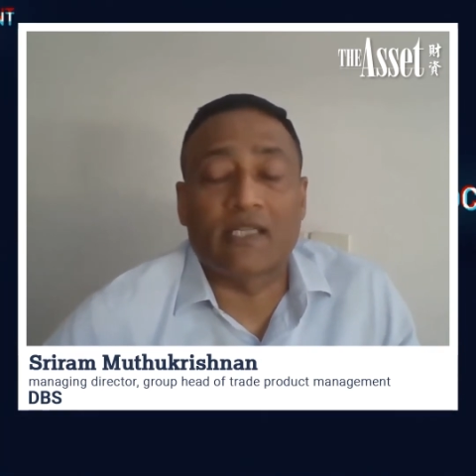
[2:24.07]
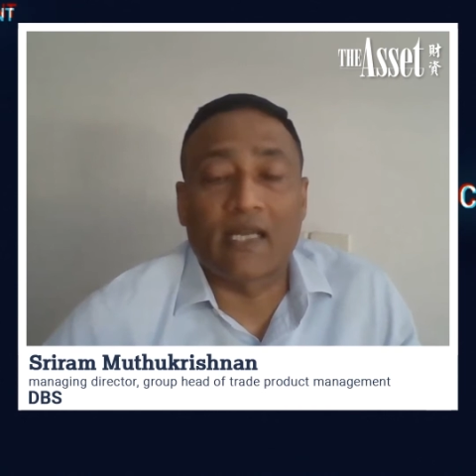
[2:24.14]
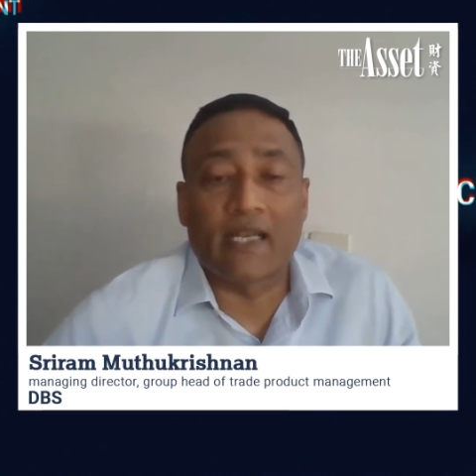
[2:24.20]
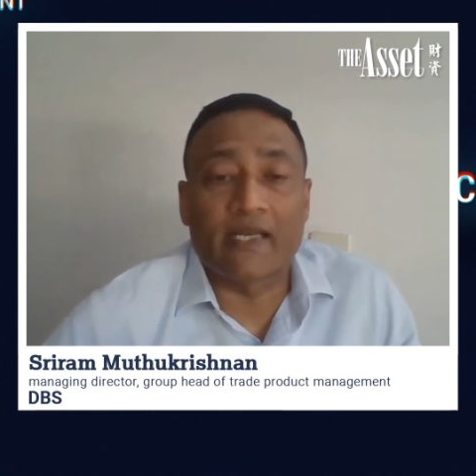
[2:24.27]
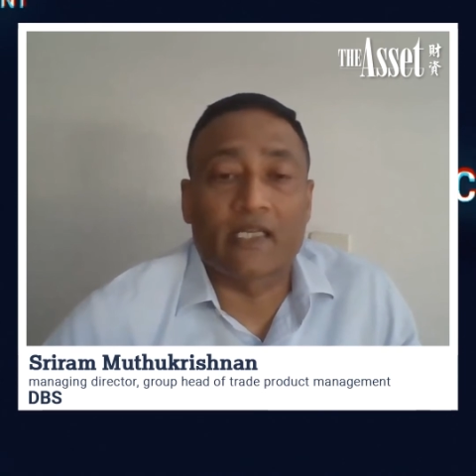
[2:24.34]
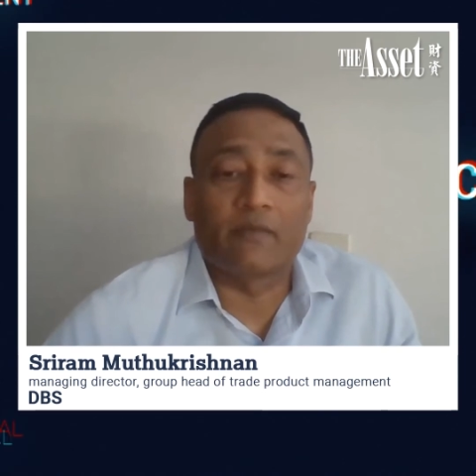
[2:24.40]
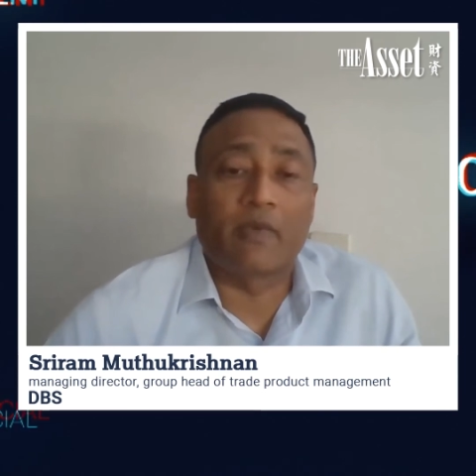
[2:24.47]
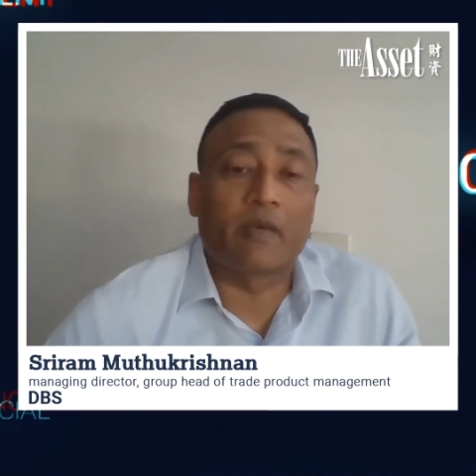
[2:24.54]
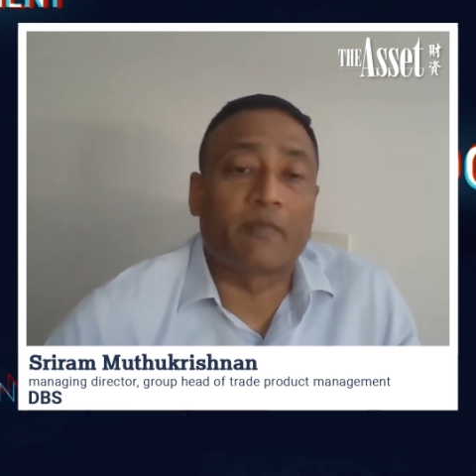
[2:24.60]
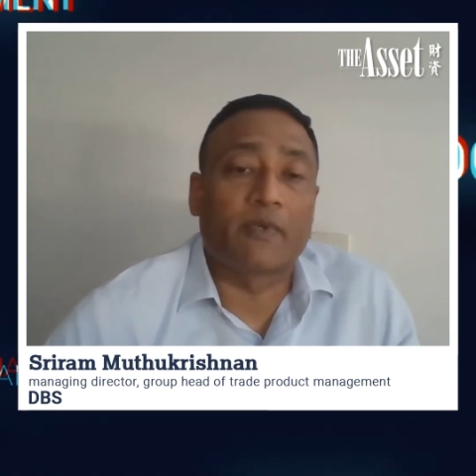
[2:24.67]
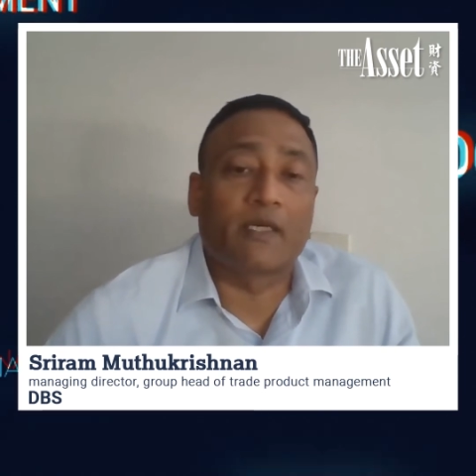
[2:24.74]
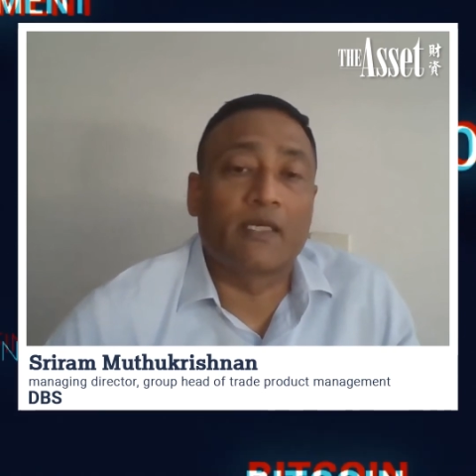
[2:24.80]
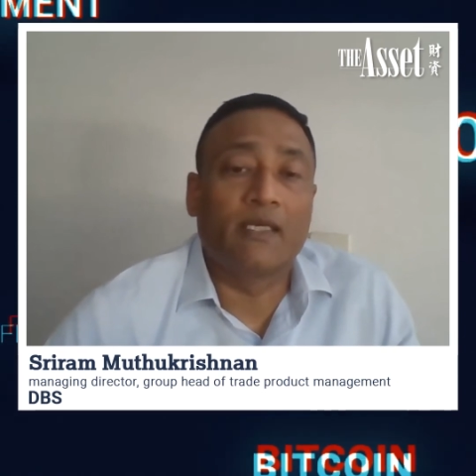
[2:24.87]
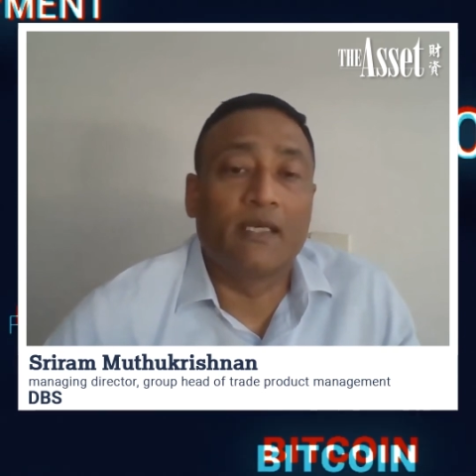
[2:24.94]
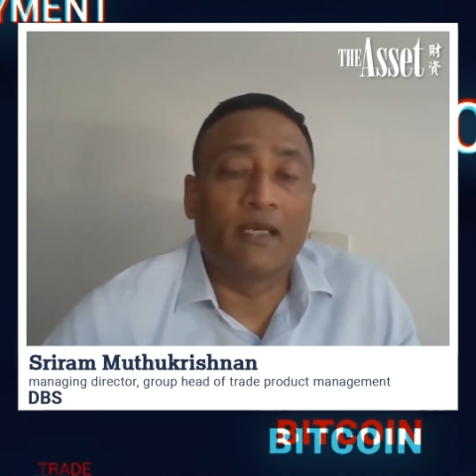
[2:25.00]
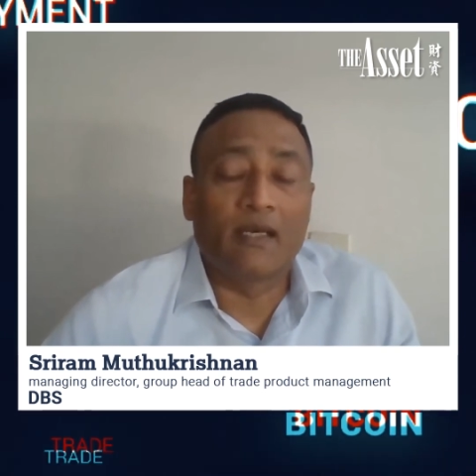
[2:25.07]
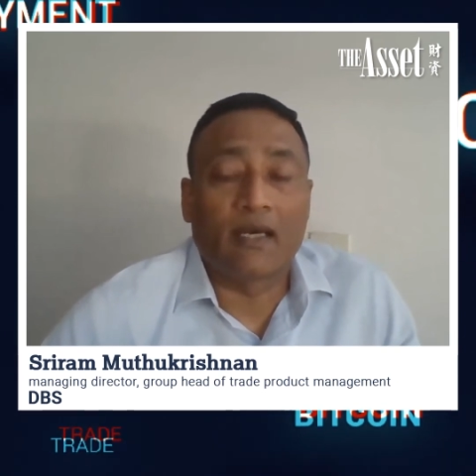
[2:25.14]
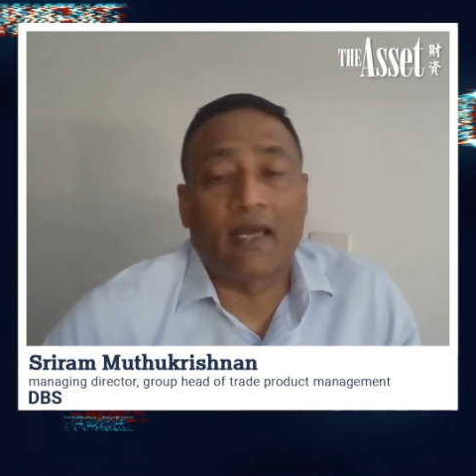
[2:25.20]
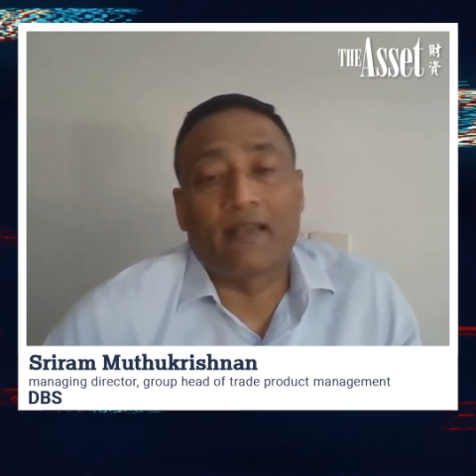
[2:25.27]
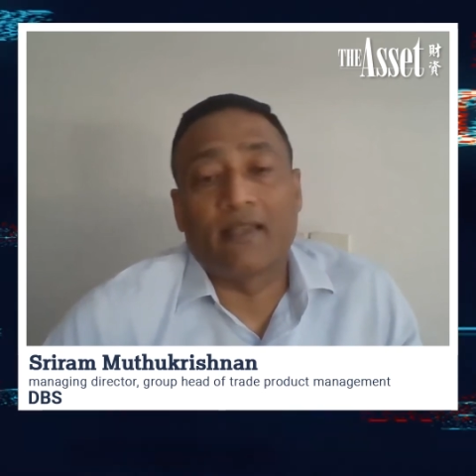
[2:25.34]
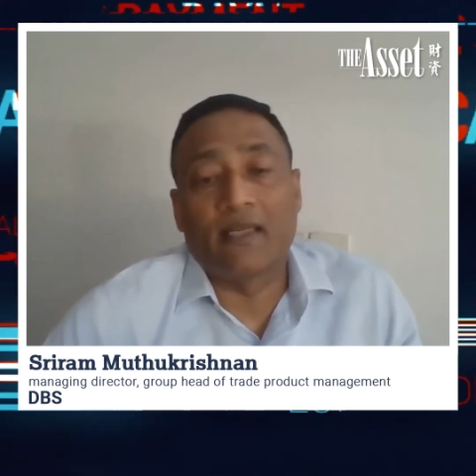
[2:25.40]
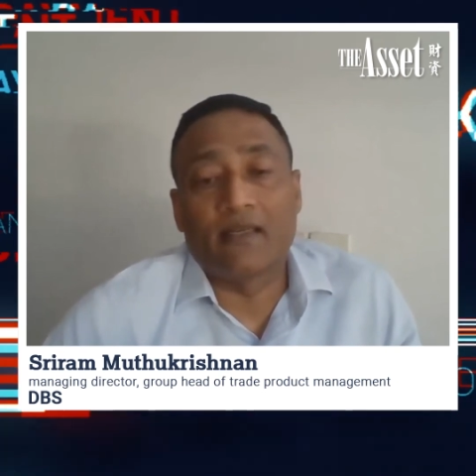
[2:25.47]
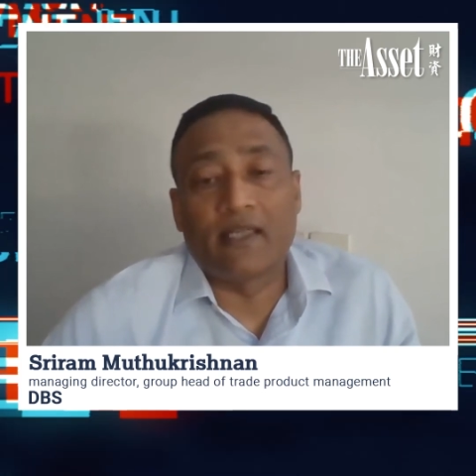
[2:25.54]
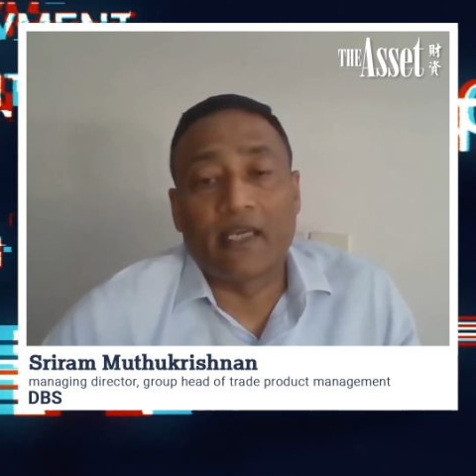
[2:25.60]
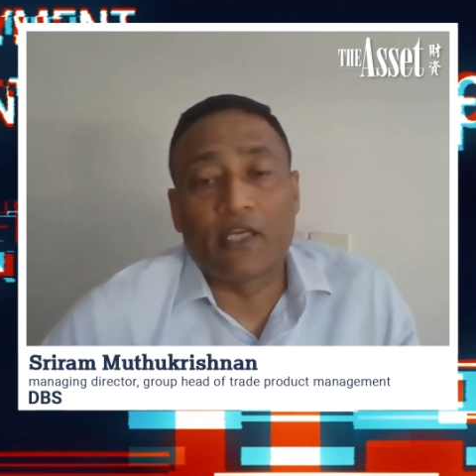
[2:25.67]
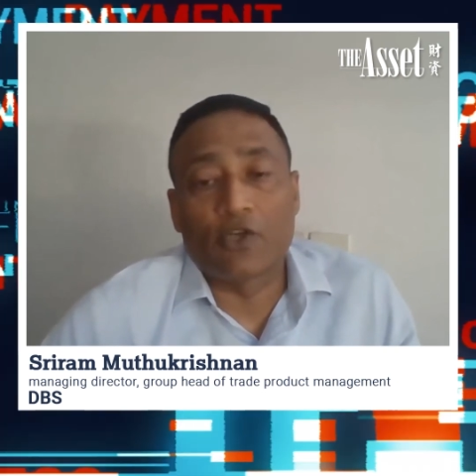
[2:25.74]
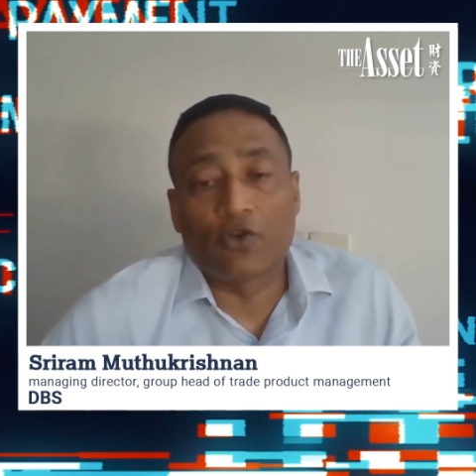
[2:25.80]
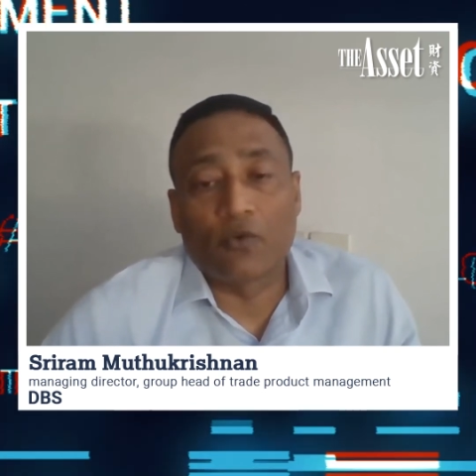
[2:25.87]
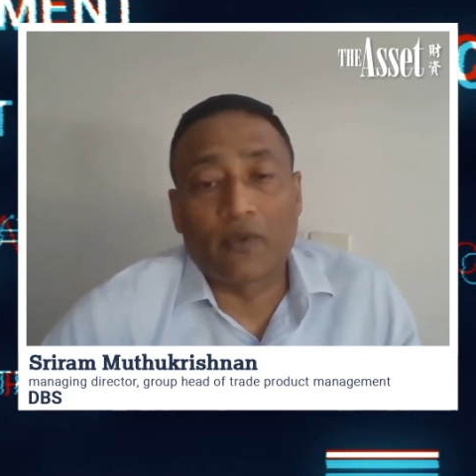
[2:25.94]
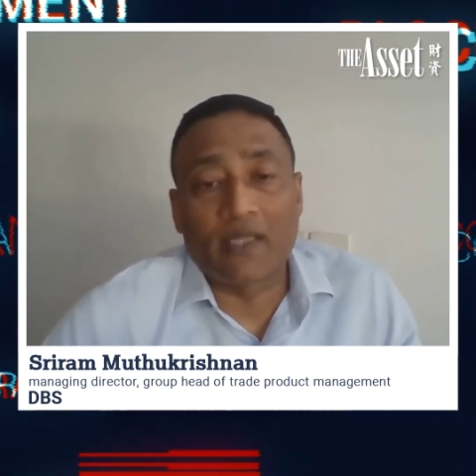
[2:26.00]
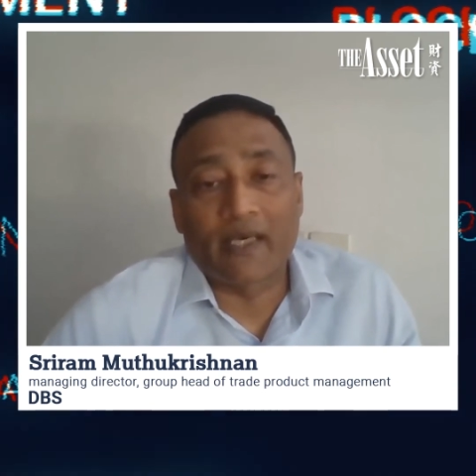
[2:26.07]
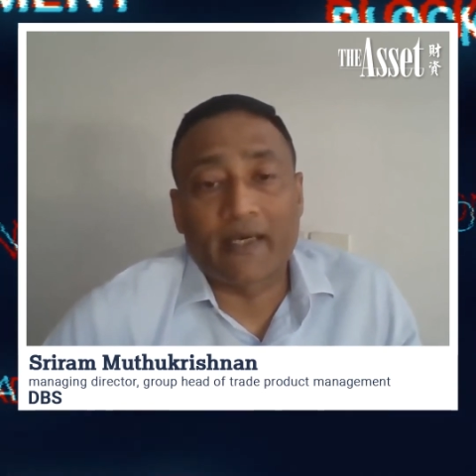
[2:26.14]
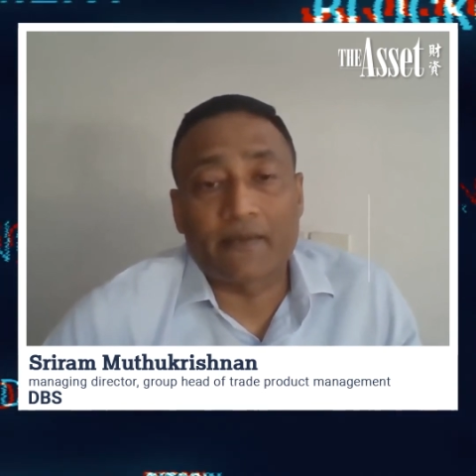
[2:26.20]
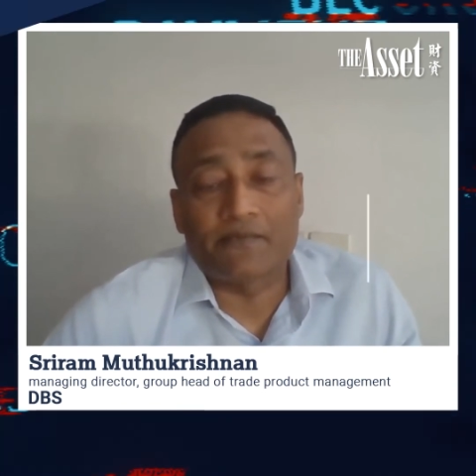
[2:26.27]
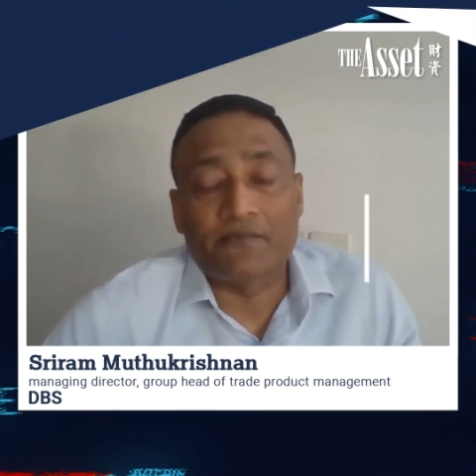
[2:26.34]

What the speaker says: collect the paper, and then take it over there.